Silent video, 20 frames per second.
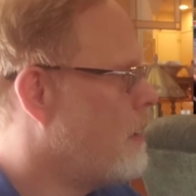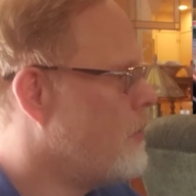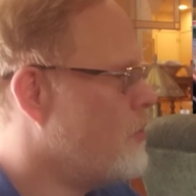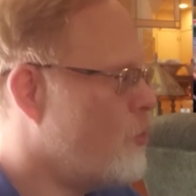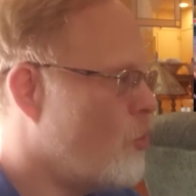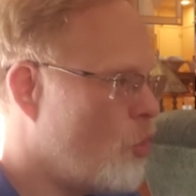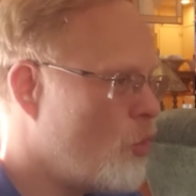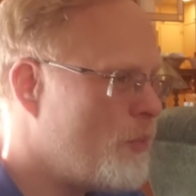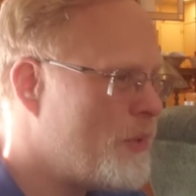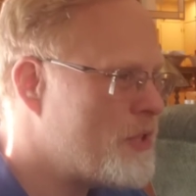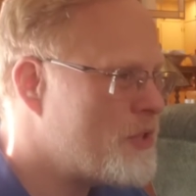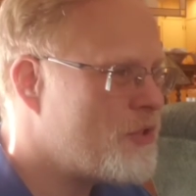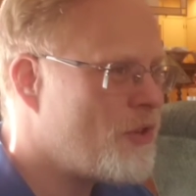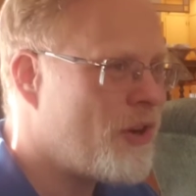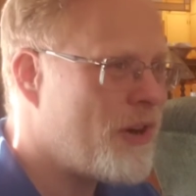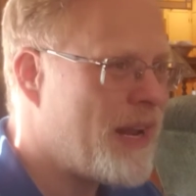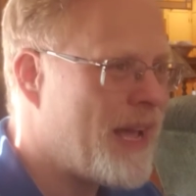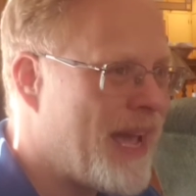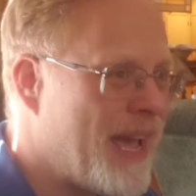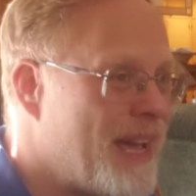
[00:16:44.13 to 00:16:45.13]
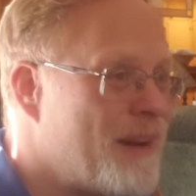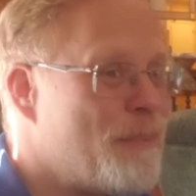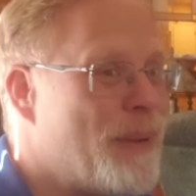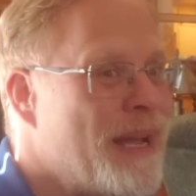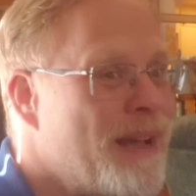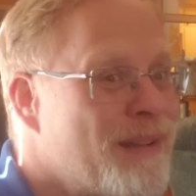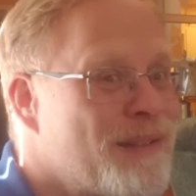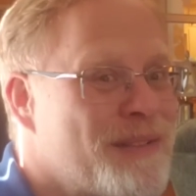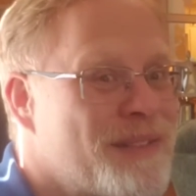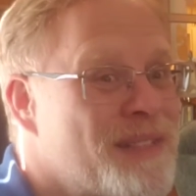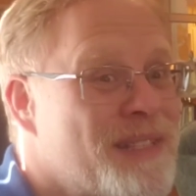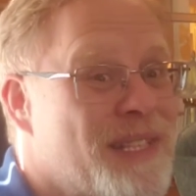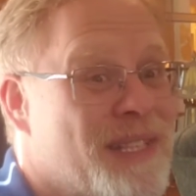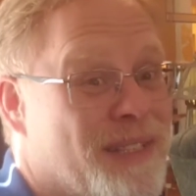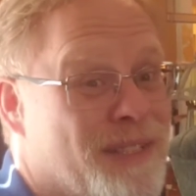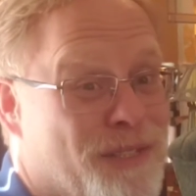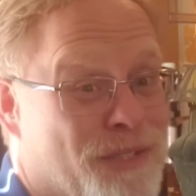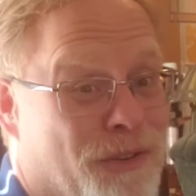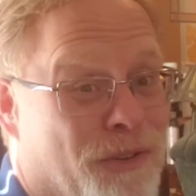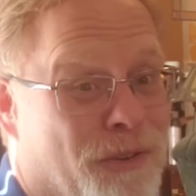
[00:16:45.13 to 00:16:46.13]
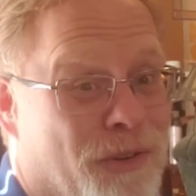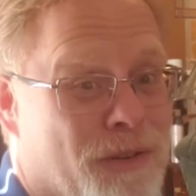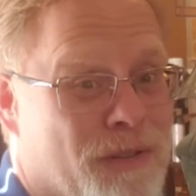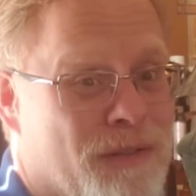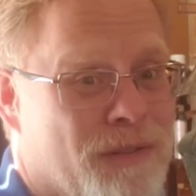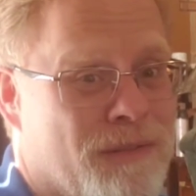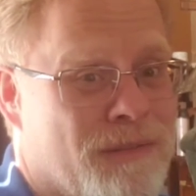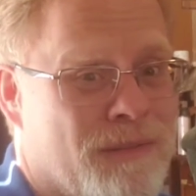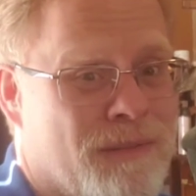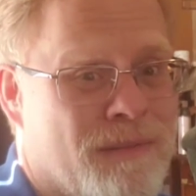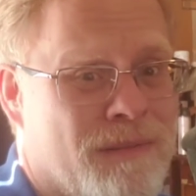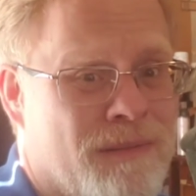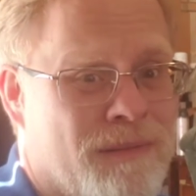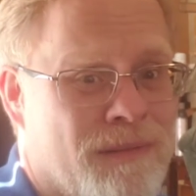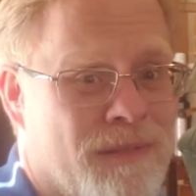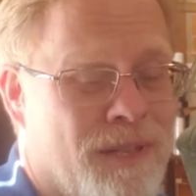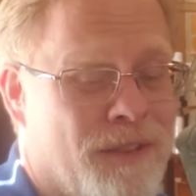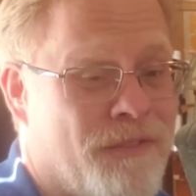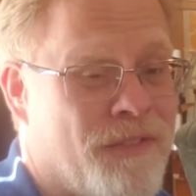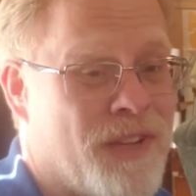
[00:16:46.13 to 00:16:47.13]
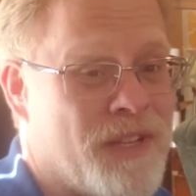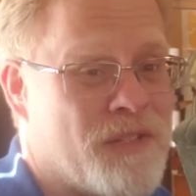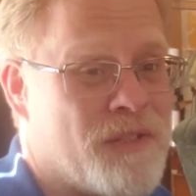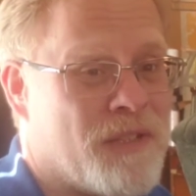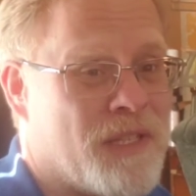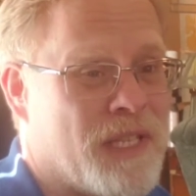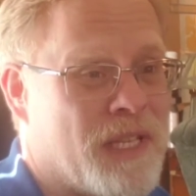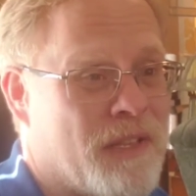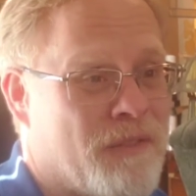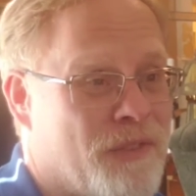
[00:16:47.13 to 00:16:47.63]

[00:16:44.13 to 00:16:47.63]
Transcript: normally start at about six stars officially.